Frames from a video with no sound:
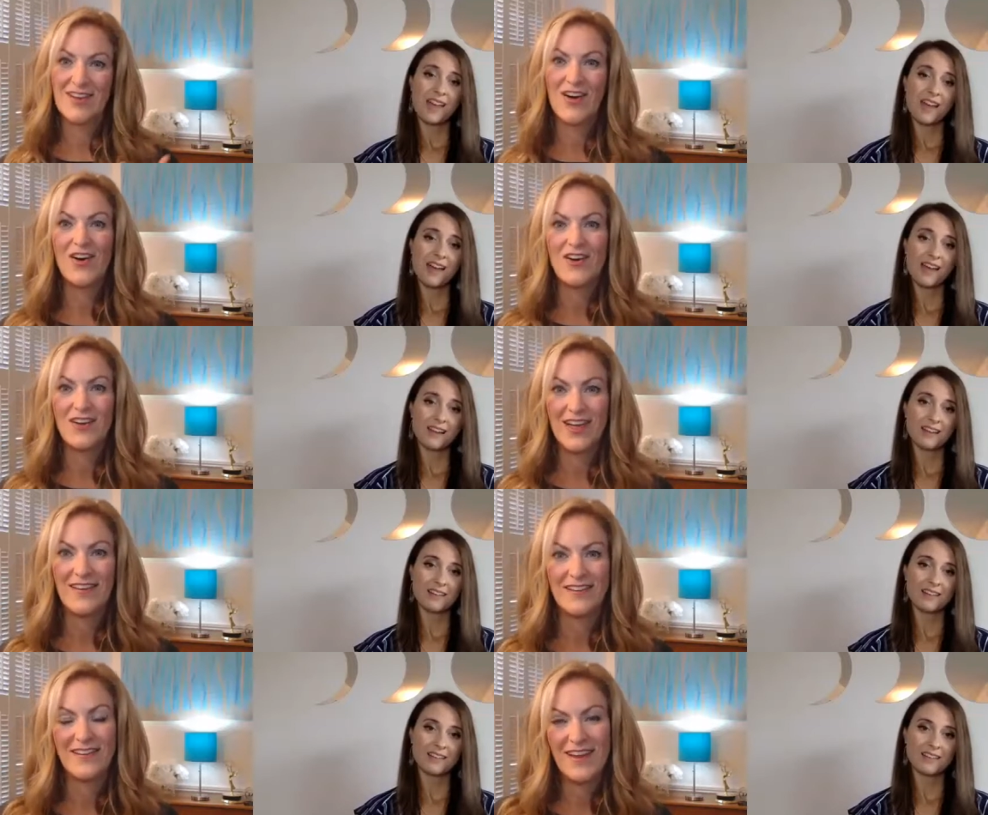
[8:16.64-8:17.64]
Speaker 1: tall
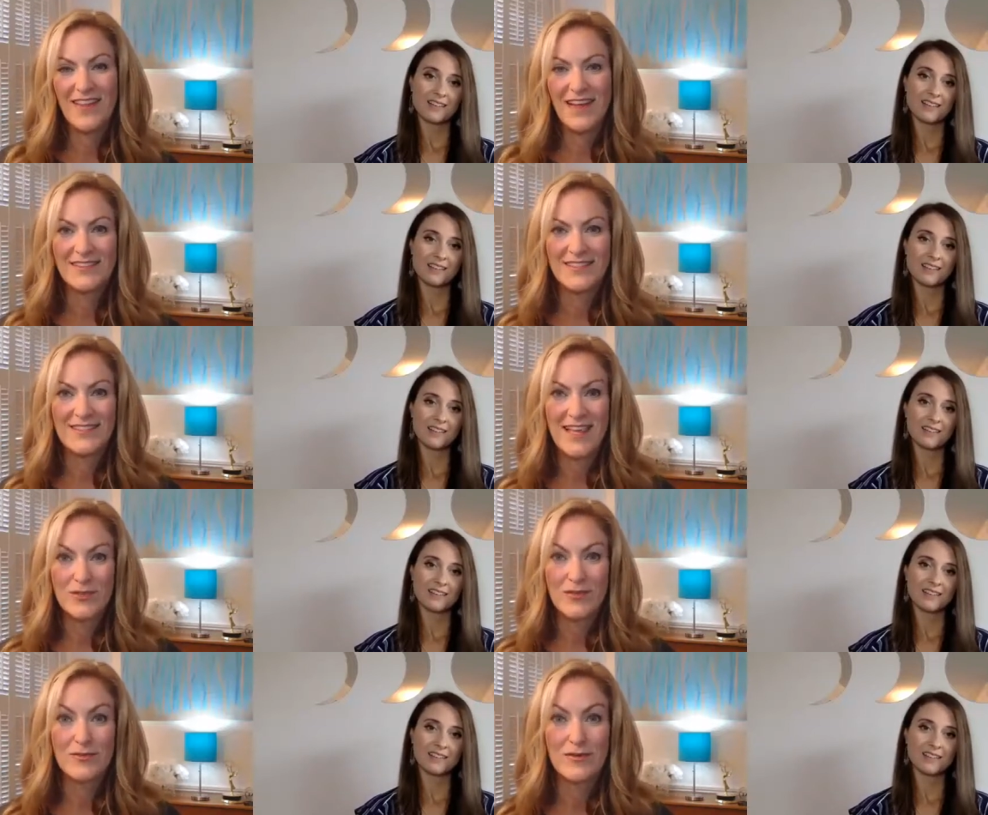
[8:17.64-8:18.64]
and and that's
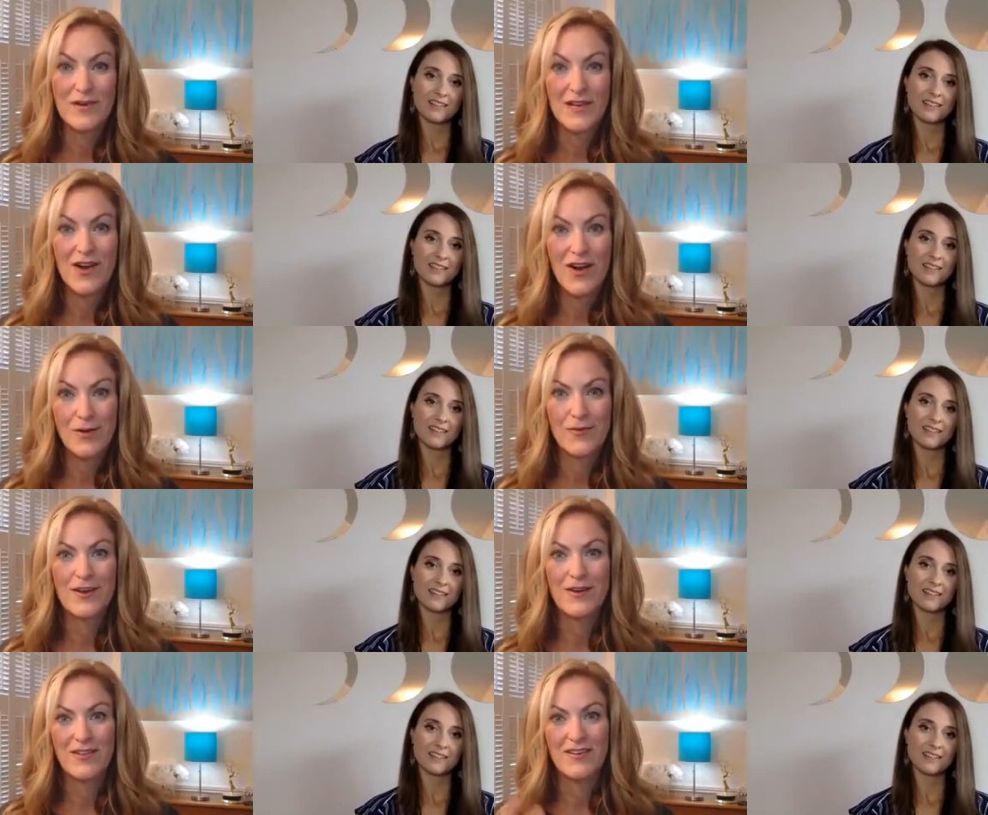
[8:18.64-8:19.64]
that's really what we are we
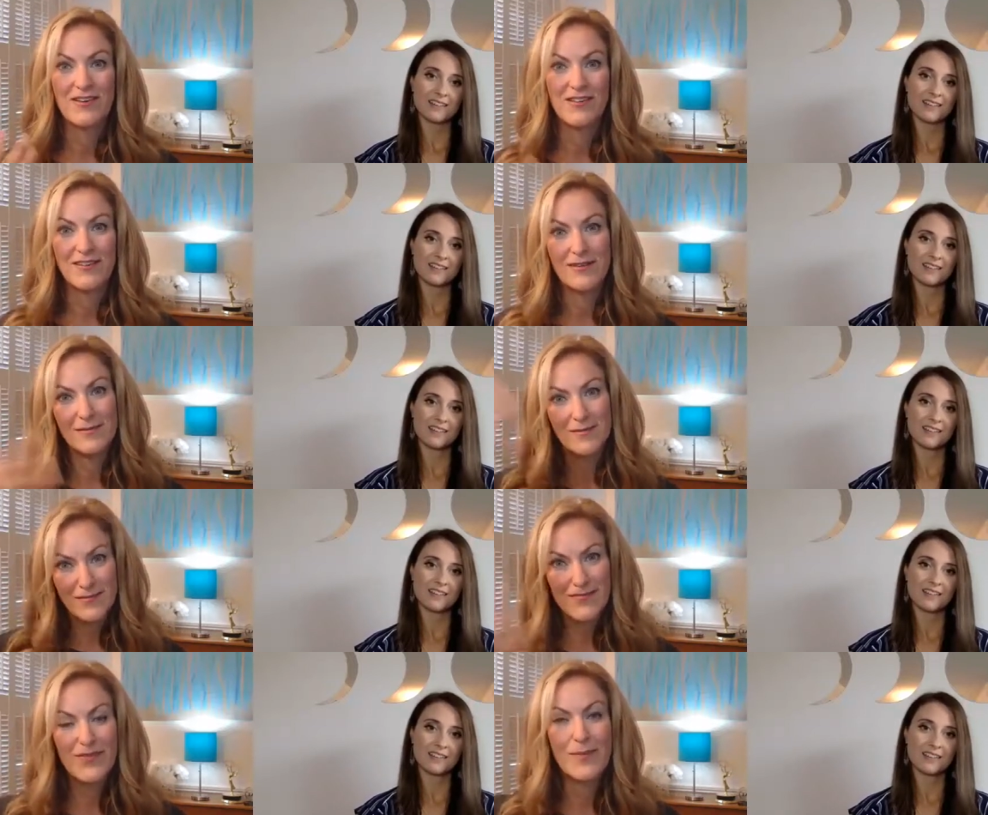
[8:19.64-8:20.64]
are the the
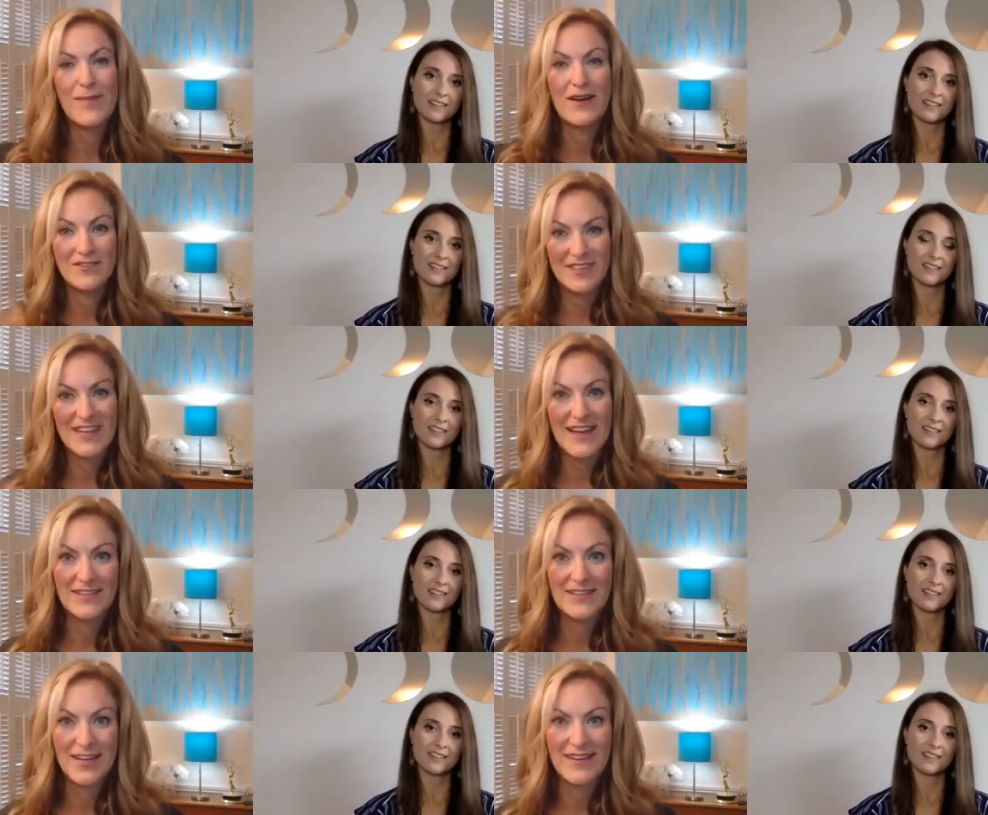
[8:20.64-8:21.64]
the mountain
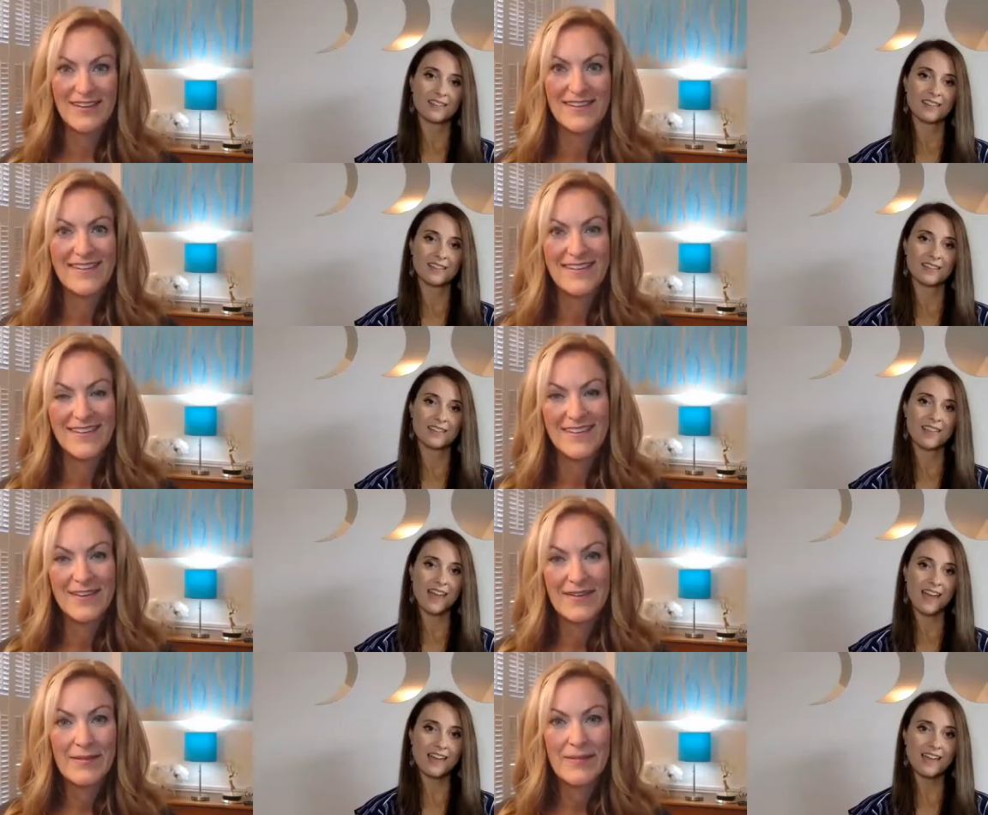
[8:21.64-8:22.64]
connection
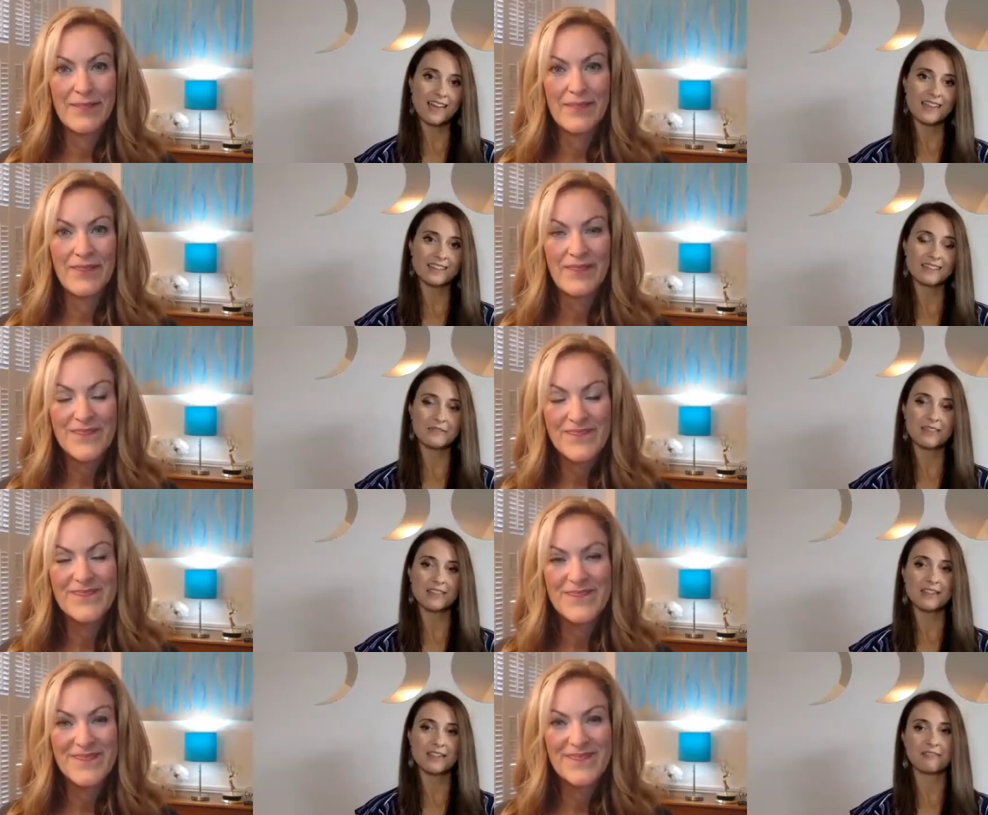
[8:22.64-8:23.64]
Speaker 2: yes oh i
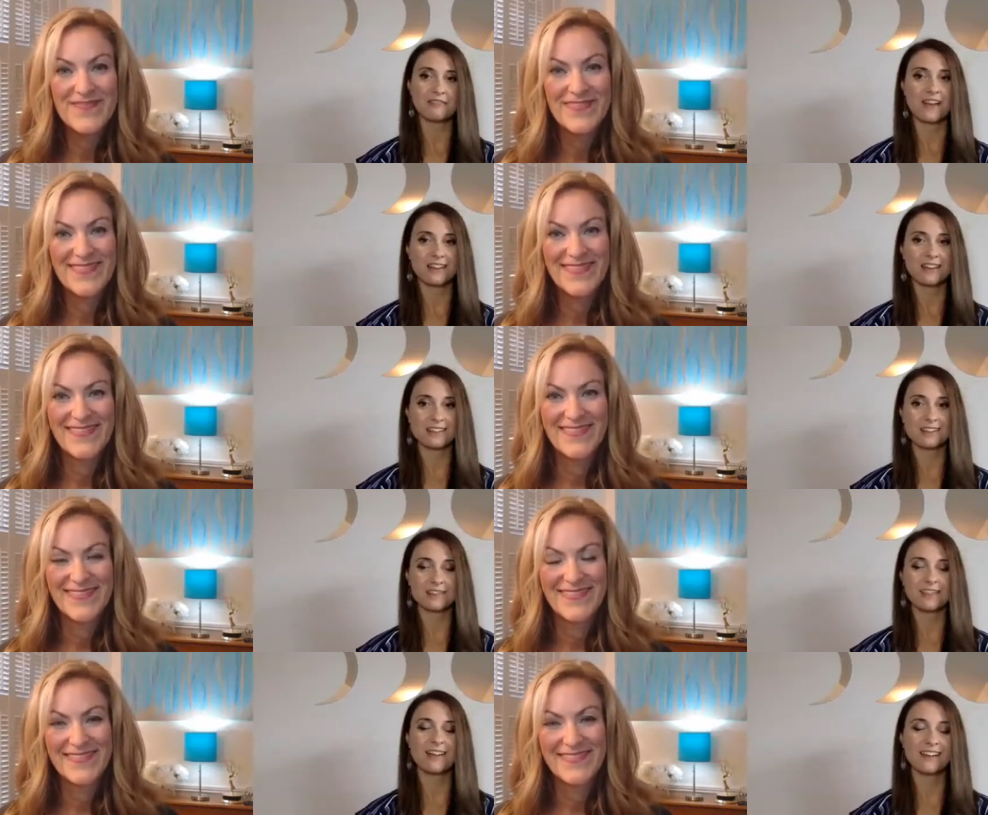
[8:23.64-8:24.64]
love that
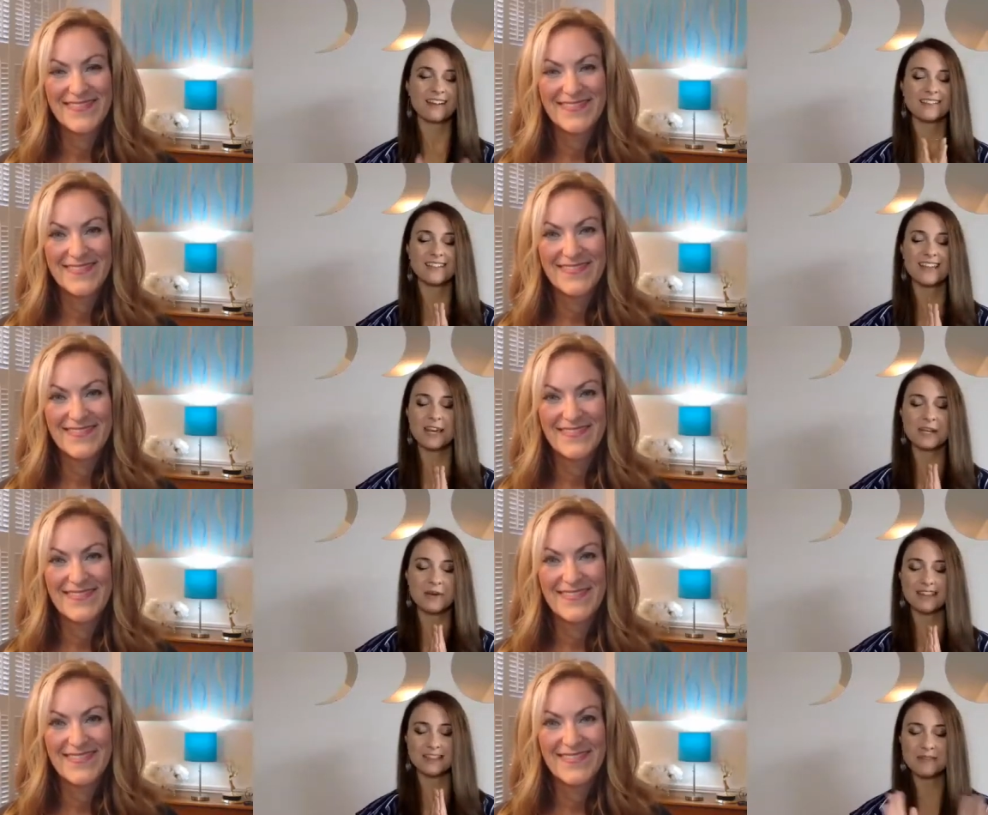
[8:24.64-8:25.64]
oh,
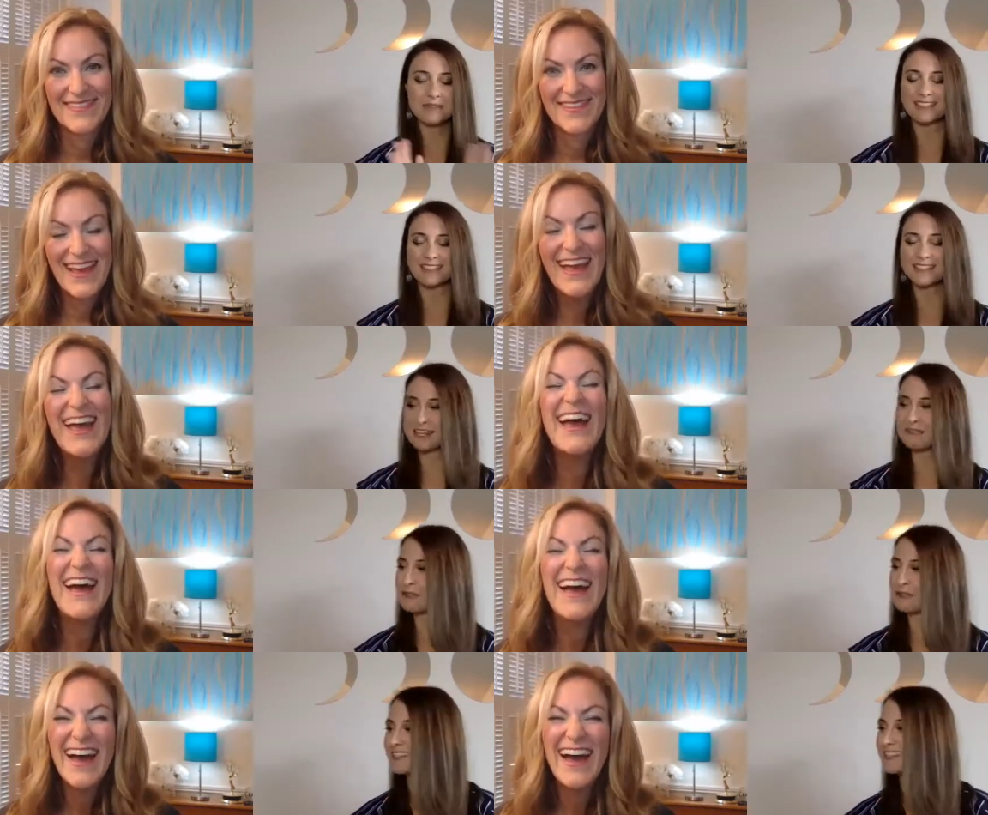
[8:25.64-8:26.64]
anyway let's stay
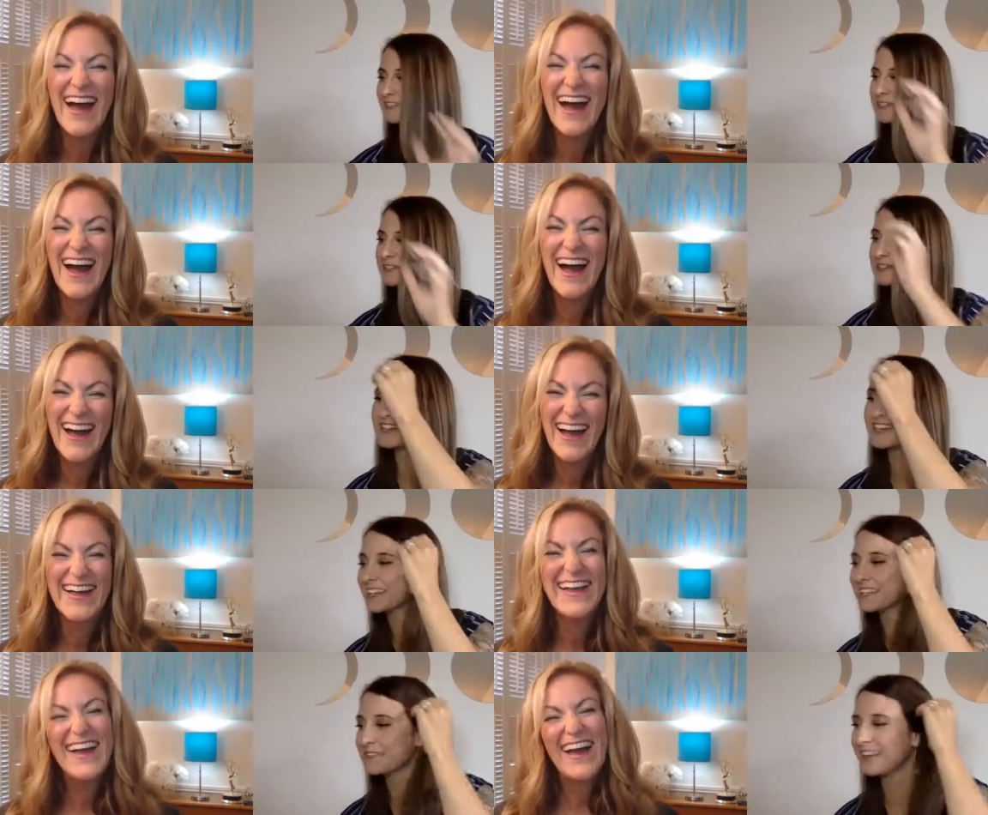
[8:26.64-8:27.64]
focused so the
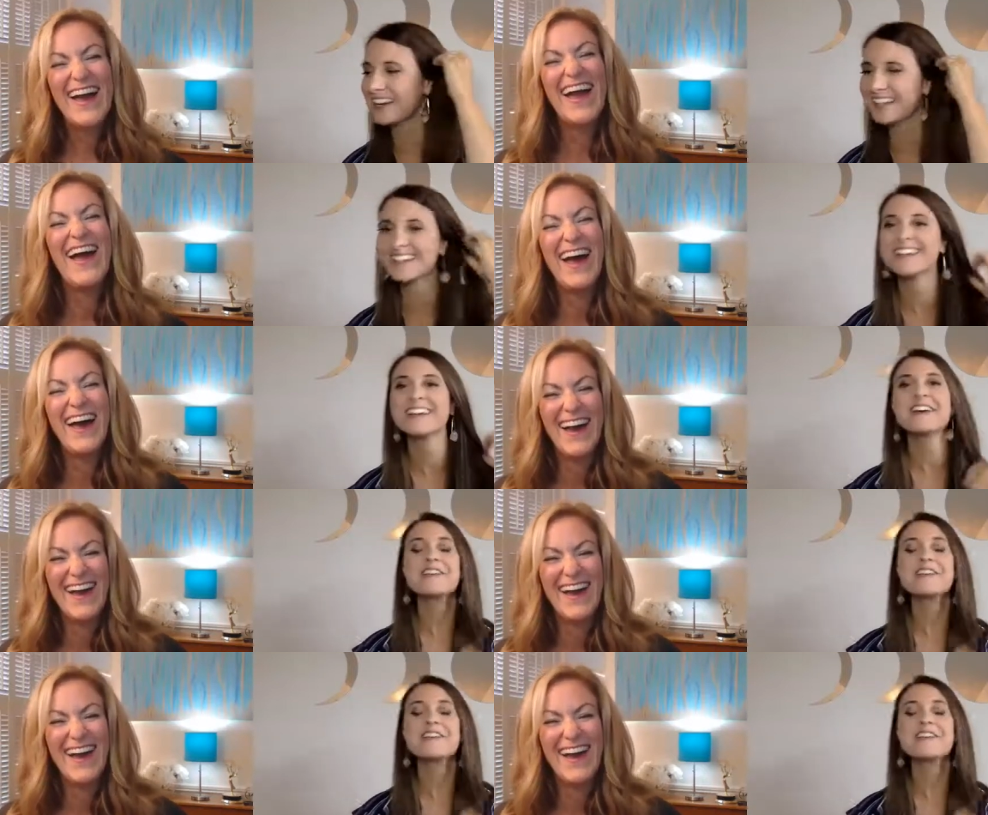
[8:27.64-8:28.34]
next one